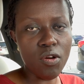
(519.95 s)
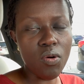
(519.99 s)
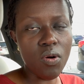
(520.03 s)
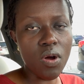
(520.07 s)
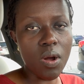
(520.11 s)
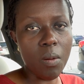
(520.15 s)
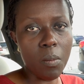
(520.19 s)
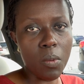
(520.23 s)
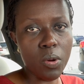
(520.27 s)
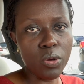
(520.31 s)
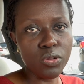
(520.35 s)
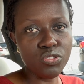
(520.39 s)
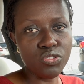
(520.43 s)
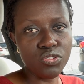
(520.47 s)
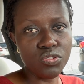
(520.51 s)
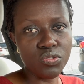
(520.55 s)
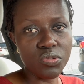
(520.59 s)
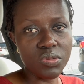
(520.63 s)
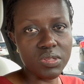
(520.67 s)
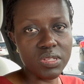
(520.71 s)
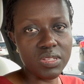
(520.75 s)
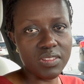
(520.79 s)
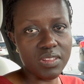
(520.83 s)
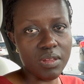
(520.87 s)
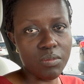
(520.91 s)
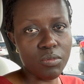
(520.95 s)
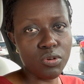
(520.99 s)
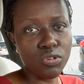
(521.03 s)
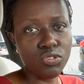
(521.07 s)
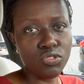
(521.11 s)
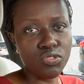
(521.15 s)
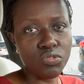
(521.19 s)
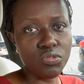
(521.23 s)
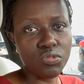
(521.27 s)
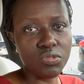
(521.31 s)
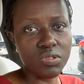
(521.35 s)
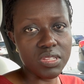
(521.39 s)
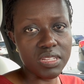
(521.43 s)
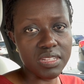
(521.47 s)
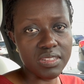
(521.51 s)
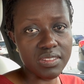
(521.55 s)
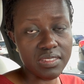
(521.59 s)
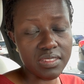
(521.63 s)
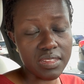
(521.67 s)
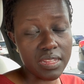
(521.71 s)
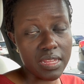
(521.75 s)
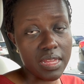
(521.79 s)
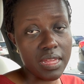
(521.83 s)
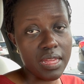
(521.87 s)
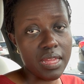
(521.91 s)
oh, I'm going to do this, I'm going to do
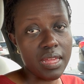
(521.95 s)
this,